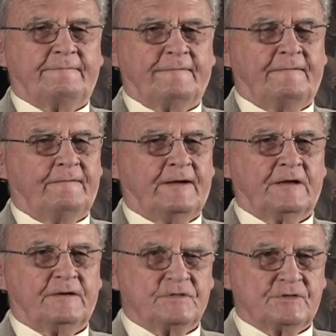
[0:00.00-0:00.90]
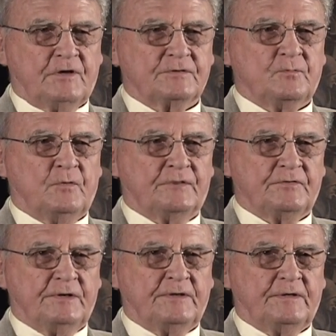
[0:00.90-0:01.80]
No, I got discharged in
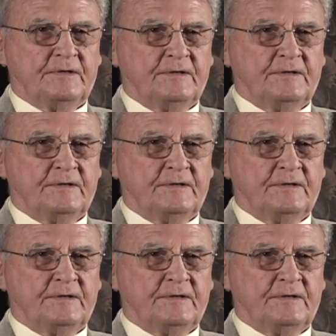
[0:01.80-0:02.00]
Washington